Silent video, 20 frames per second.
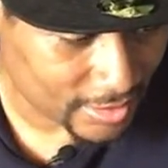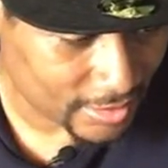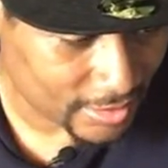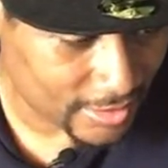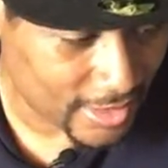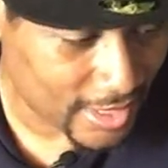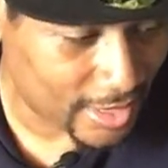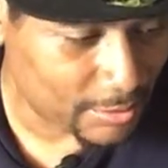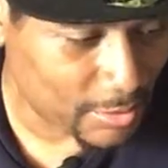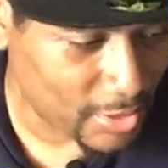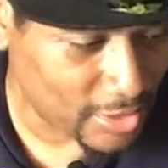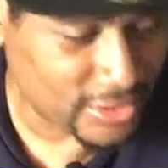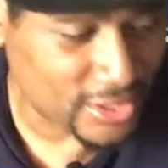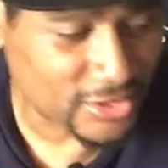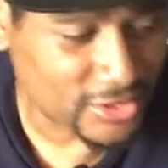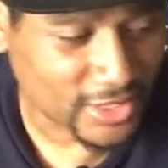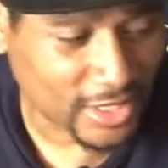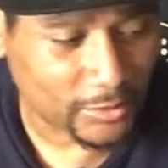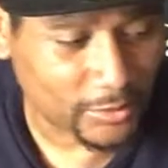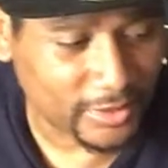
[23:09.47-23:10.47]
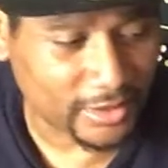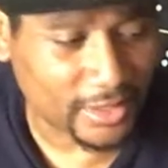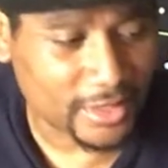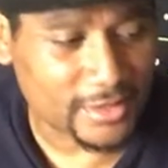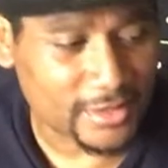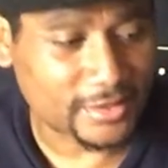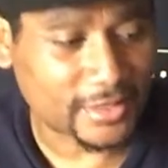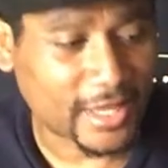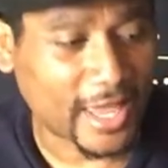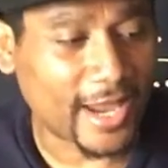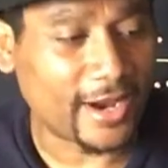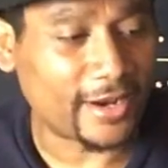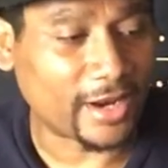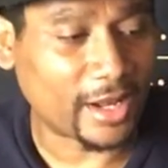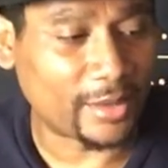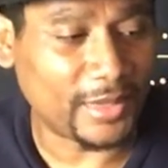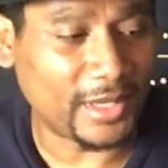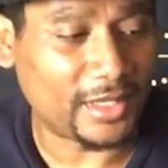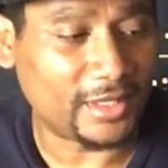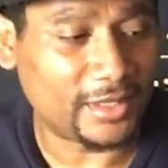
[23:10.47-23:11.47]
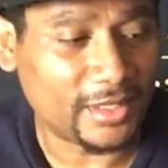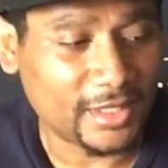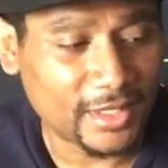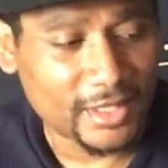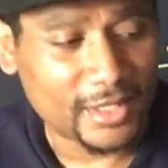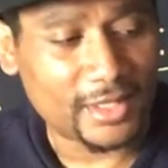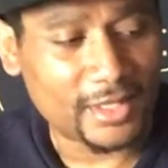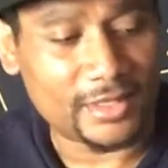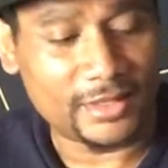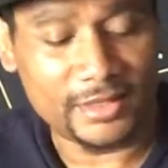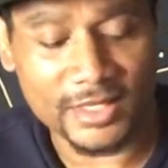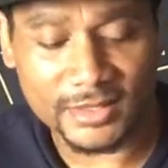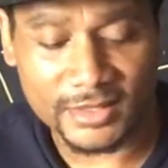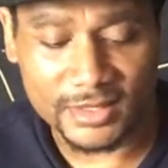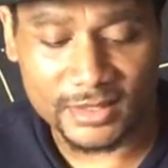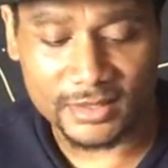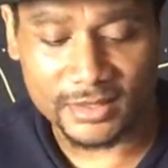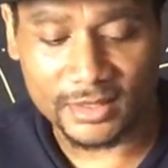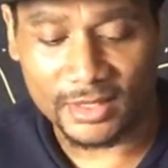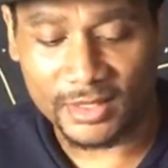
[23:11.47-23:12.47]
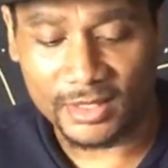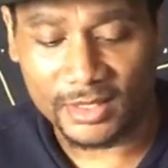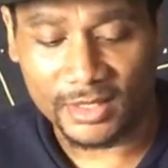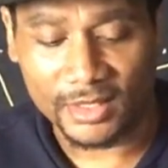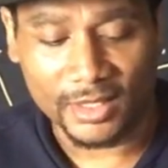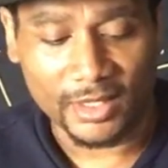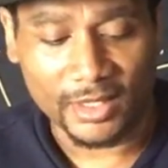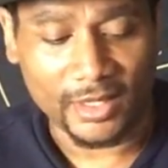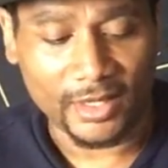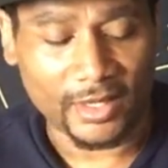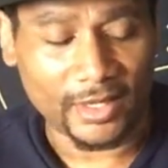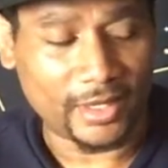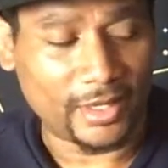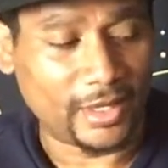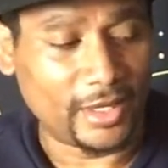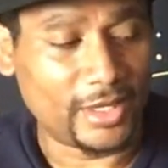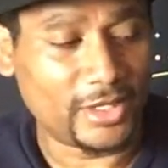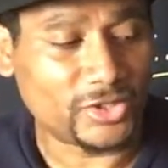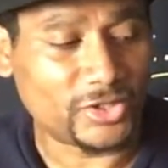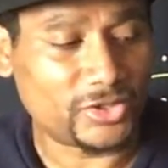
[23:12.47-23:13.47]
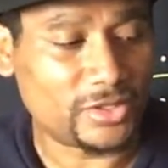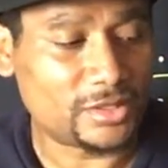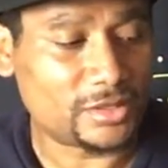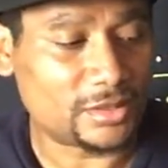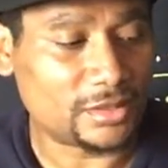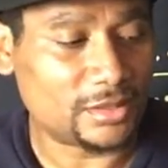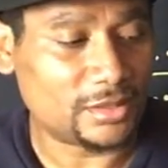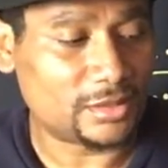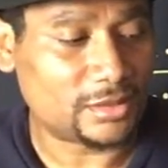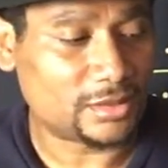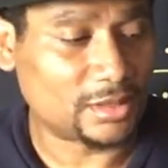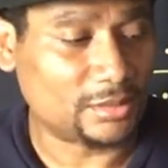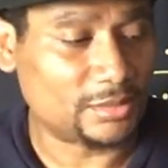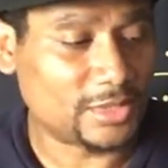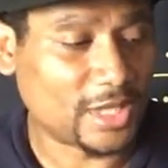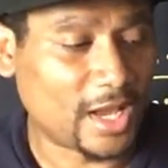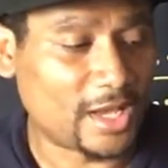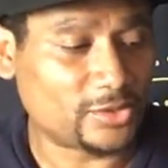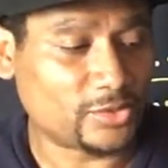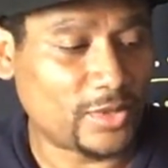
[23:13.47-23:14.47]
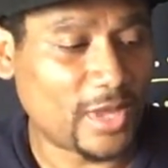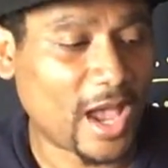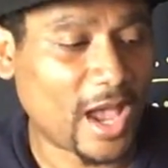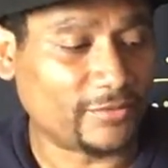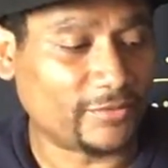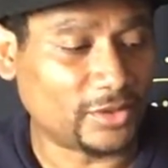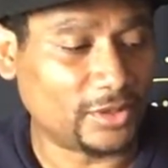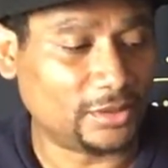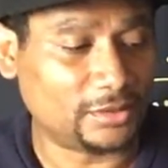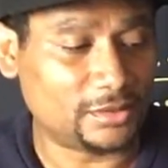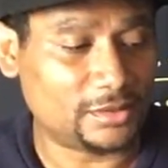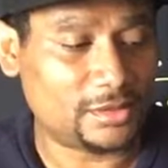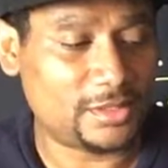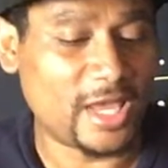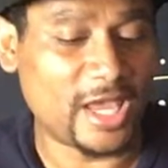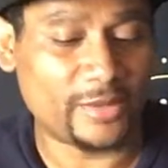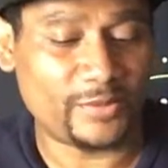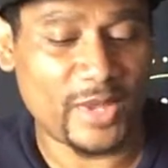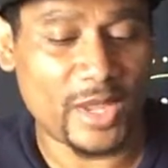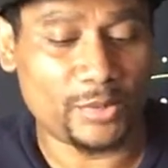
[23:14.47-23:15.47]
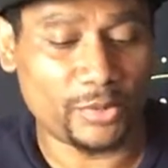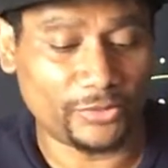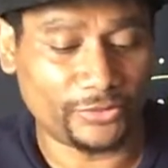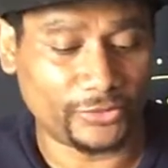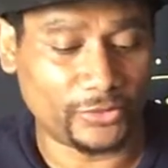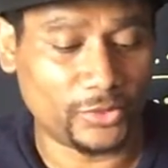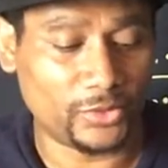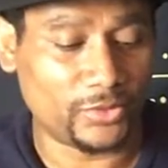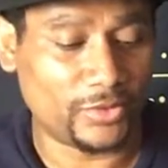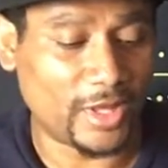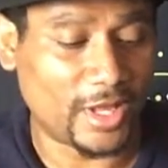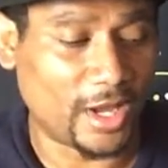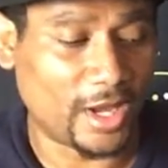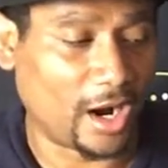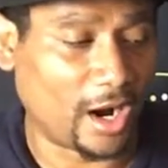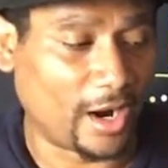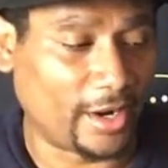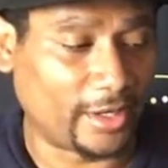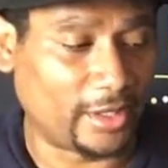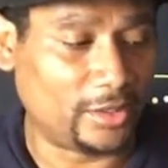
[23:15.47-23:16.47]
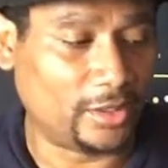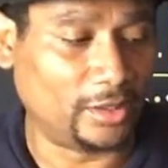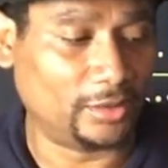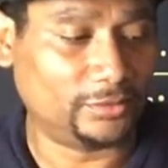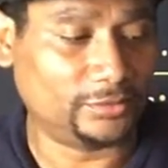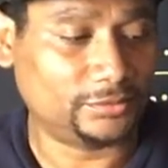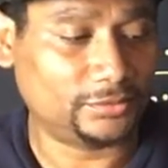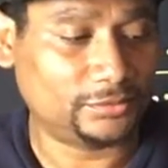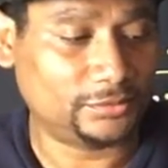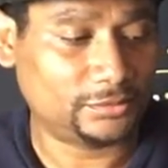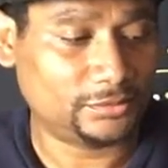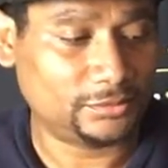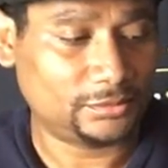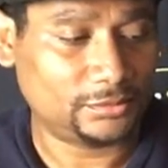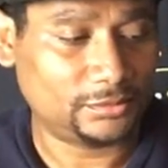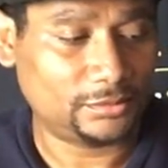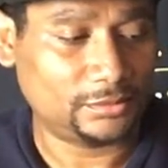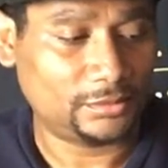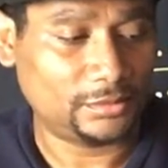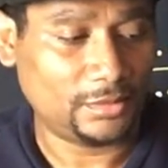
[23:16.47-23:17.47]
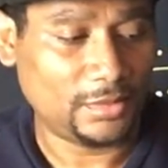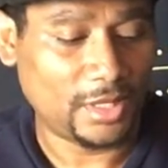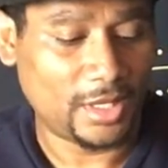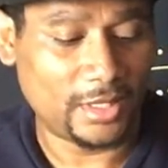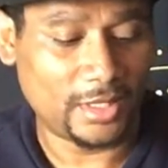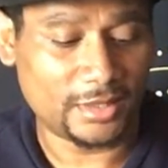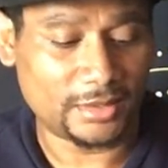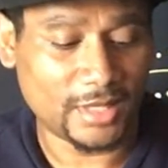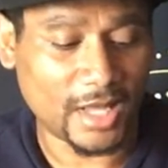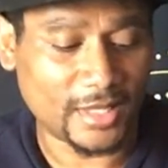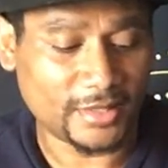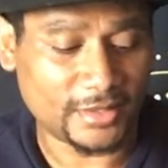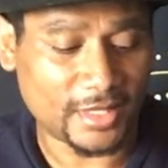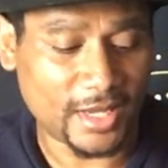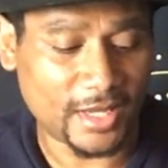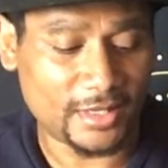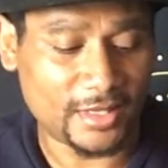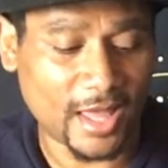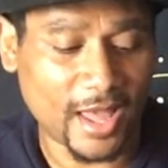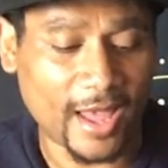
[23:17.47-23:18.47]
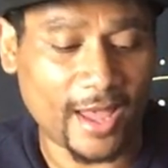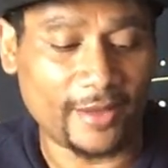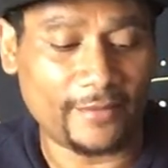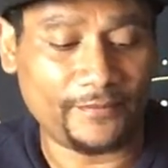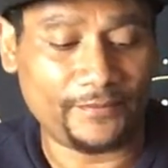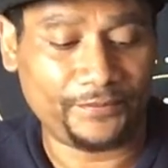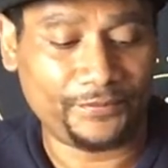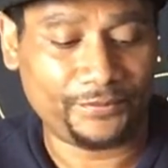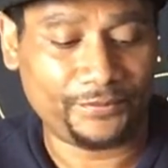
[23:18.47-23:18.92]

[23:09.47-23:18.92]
Yeah, Martisha, I wouldn't get scared. I mean, this is. It's just sometimes we have to take people for who they are, you know? And it's not saying that